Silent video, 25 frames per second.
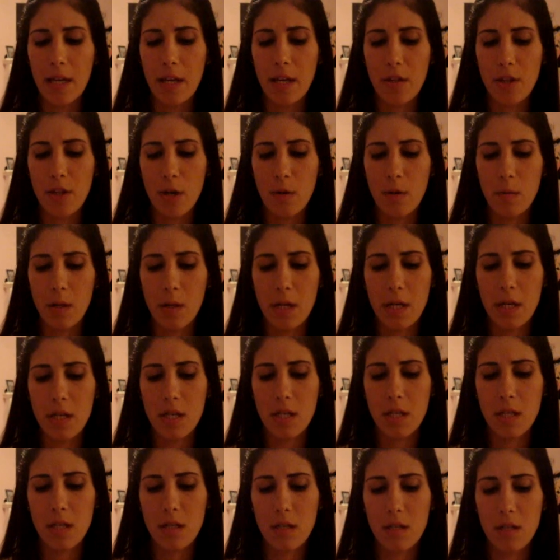Like there
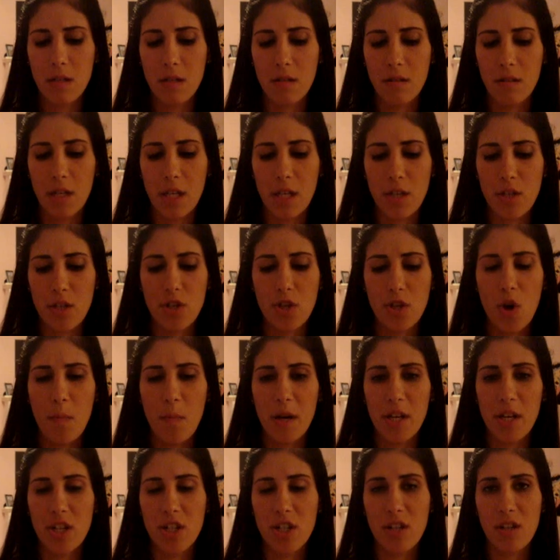was like so
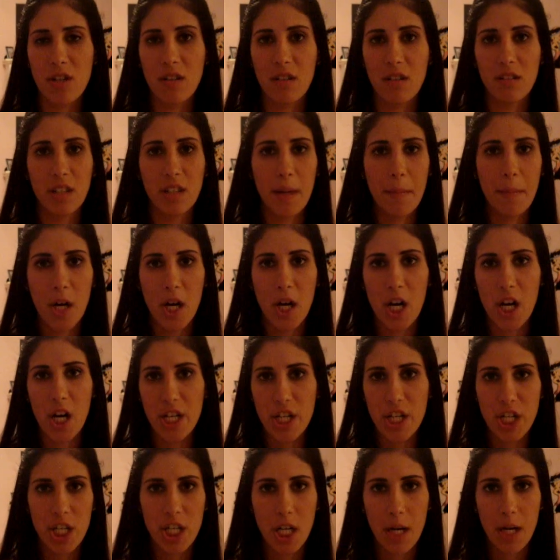much glimmer
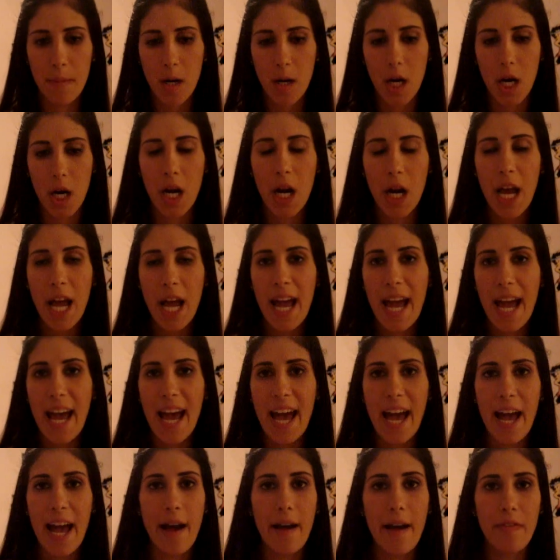and shimmer,
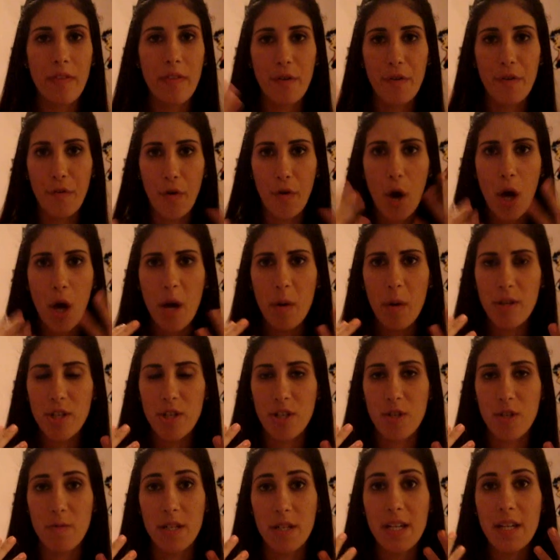and the fallout was
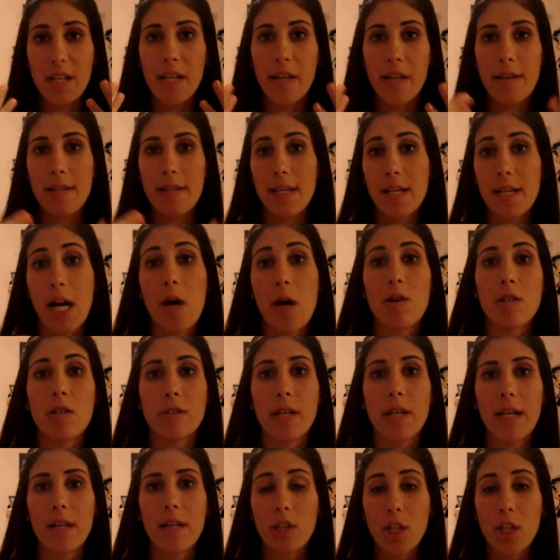just ridiculous. Like I would
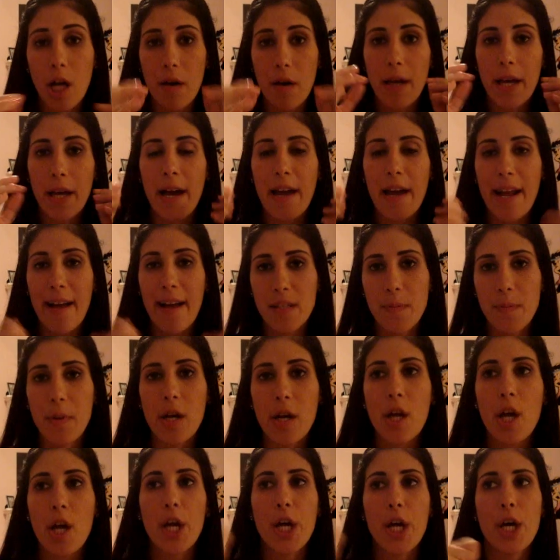like I'd have to
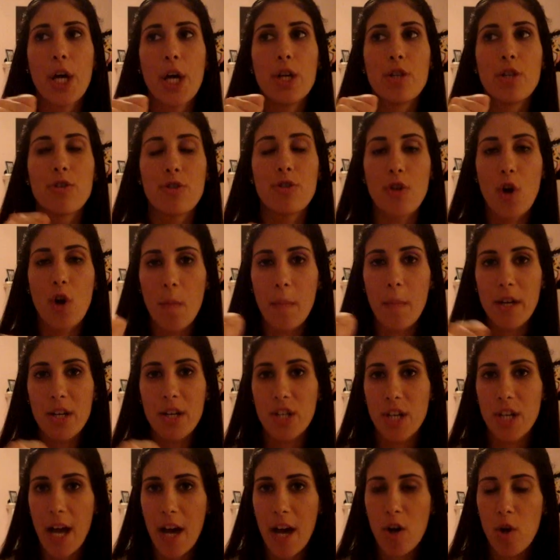put so much
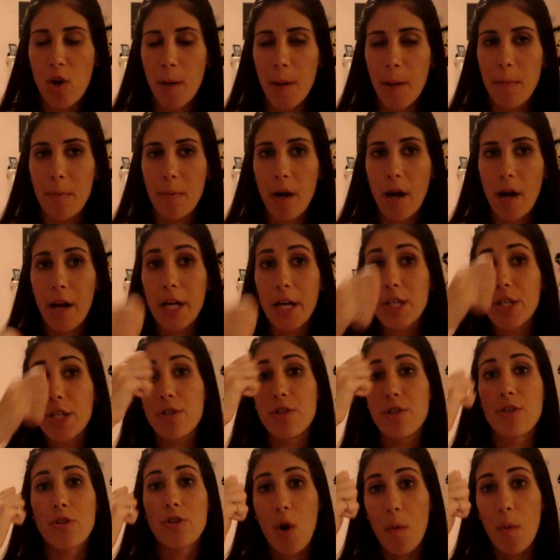shadow on my brush
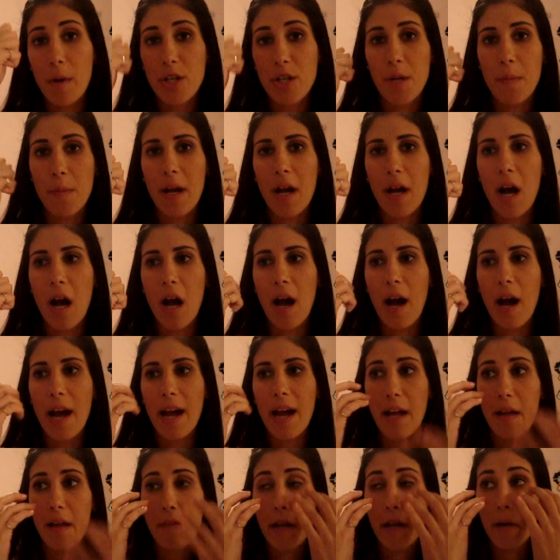and so much on my
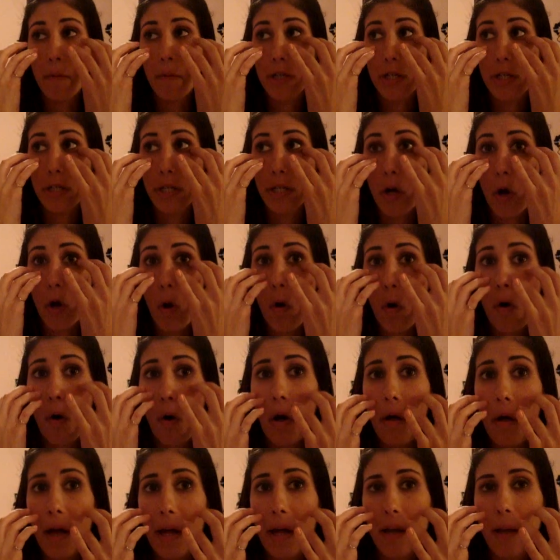eye, and then it would just like
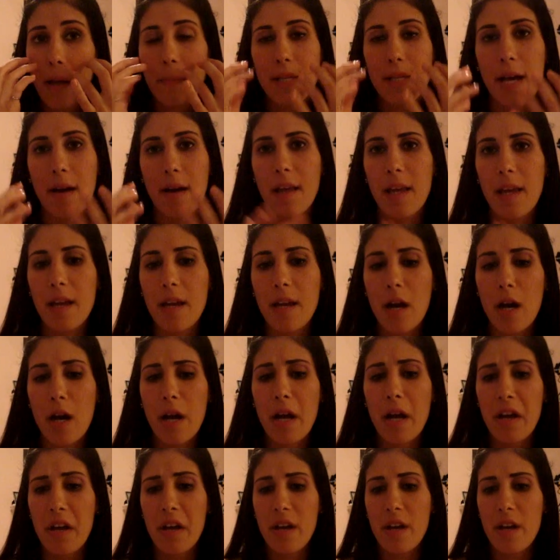all end up down
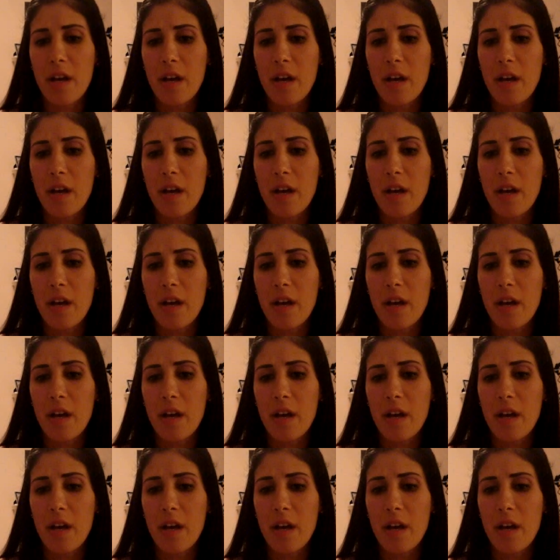here.